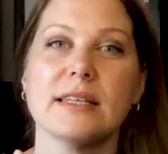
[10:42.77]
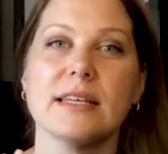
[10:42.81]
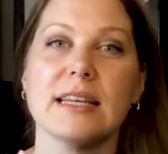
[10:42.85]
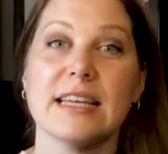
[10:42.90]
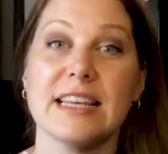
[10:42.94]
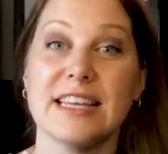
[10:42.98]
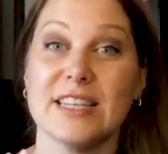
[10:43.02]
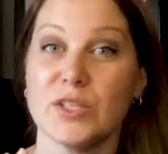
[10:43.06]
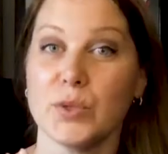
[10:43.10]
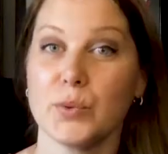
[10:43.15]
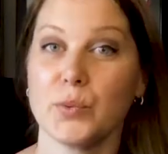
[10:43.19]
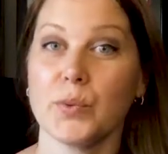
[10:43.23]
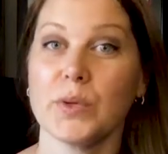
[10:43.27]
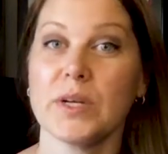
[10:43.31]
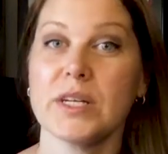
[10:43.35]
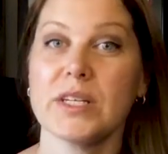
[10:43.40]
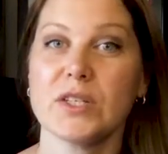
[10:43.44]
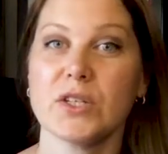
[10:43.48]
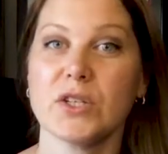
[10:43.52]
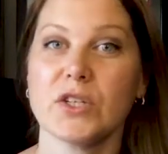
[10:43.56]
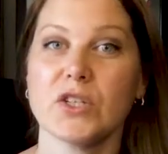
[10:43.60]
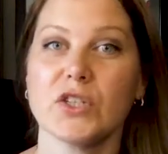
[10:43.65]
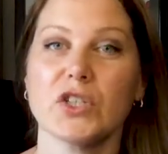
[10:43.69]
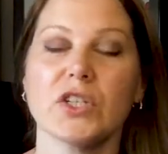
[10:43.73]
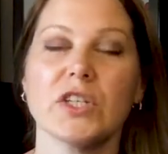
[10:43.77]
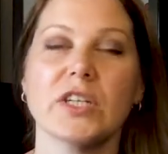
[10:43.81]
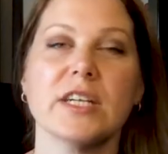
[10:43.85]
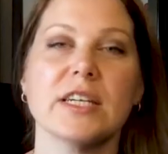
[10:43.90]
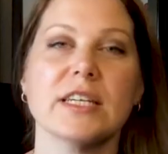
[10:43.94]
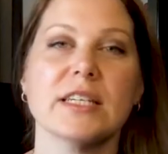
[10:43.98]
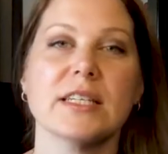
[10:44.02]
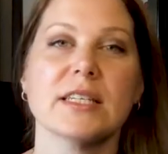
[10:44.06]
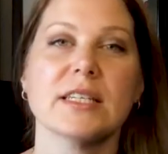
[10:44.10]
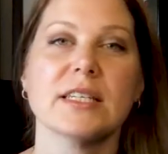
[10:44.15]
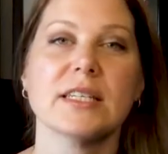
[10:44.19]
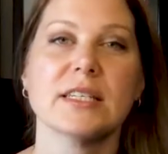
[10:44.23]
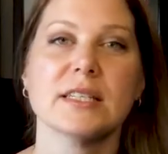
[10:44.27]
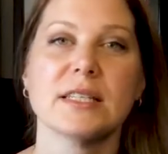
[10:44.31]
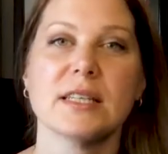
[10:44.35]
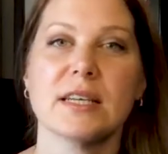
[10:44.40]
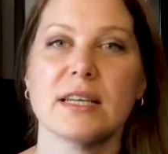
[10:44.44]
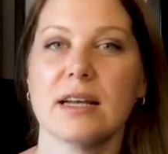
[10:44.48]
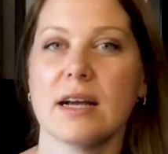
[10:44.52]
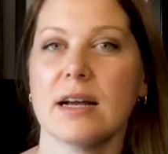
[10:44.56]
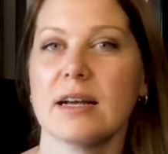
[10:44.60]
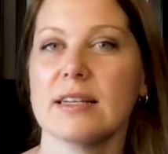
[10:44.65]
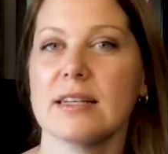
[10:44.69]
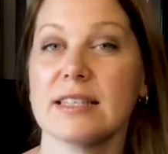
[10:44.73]
he's a researcher, he's
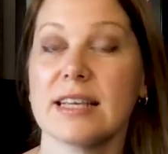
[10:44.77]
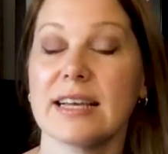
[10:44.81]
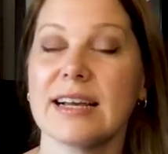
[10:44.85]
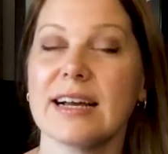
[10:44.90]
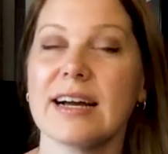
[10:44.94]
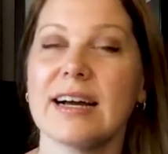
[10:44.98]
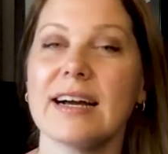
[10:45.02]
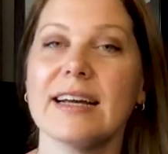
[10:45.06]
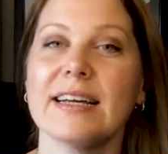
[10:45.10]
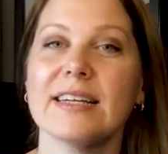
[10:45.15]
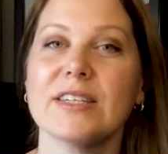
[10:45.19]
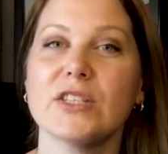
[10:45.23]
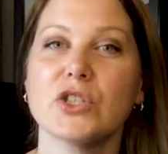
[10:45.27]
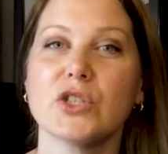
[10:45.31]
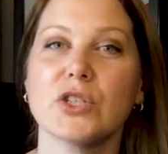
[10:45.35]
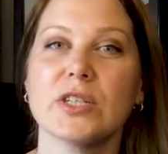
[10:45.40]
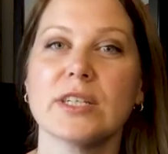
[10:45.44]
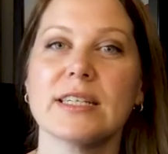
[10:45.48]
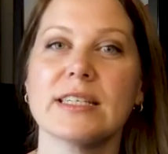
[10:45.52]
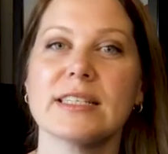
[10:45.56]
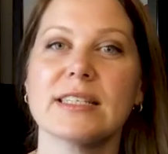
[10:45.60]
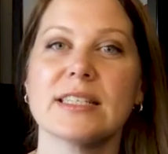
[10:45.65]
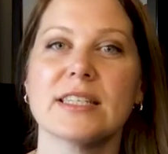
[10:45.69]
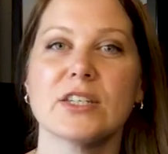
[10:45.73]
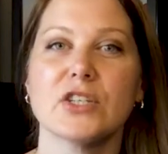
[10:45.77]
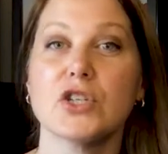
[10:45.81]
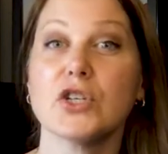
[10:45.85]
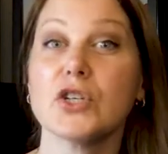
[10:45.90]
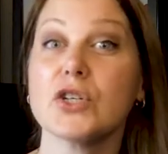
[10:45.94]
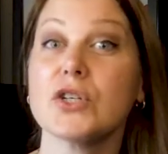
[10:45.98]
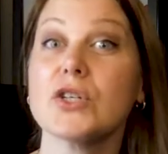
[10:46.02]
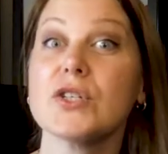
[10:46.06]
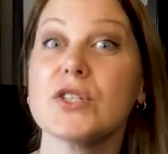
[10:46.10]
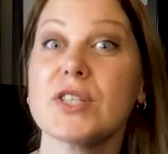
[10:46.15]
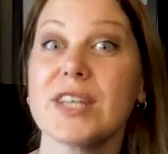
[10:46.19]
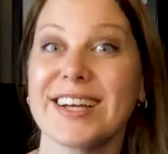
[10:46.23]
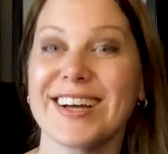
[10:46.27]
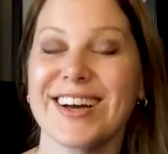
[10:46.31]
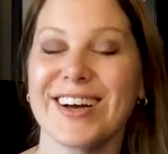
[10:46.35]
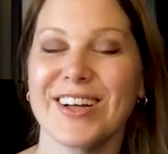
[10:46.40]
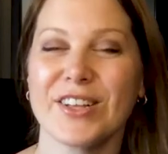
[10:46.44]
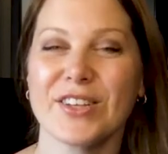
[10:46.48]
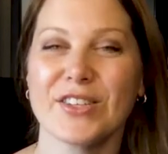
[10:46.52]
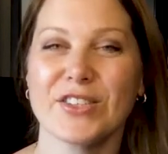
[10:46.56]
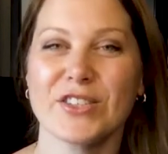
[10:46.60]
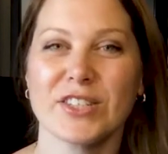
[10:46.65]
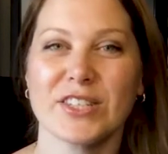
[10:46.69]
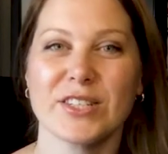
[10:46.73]
a psychiatrist, a
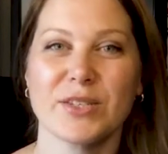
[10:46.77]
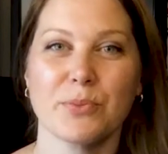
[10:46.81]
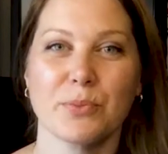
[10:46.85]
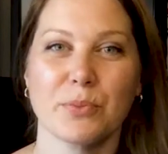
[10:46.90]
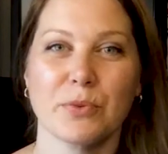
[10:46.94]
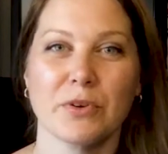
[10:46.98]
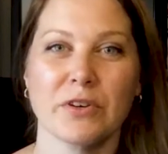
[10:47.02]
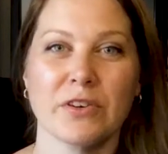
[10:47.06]
neuropsychologist,